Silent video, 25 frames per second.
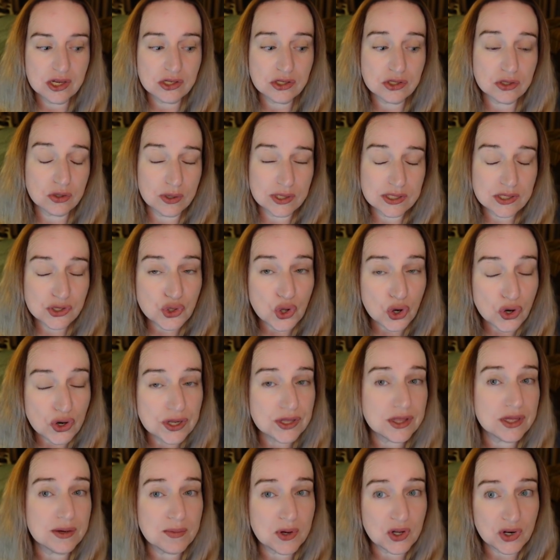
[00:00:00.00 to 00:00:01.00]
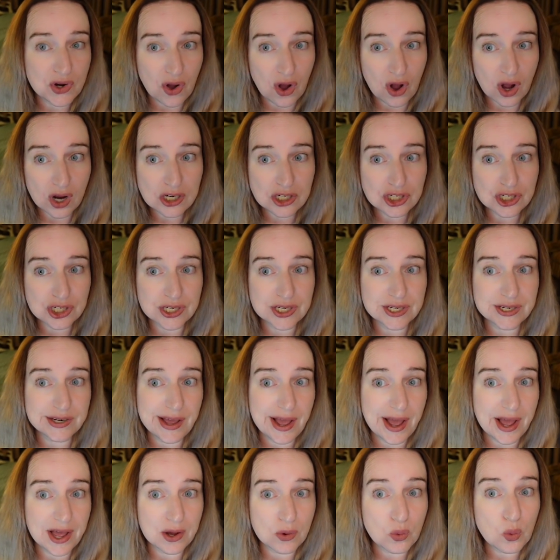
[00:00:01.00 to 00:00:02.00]
So I started them on auction
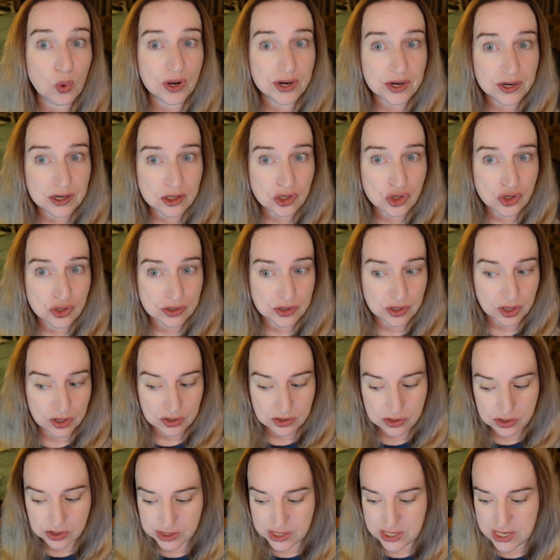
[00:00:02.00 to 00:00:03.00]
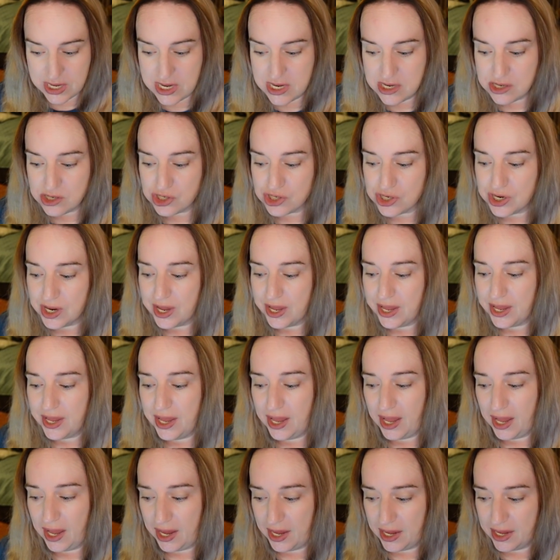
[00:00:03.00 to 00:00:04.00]
at one hundred dollars each.
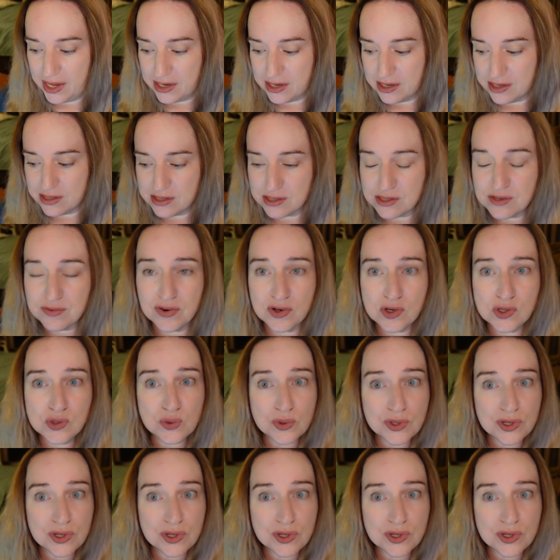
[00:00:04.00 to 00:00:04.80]
And this first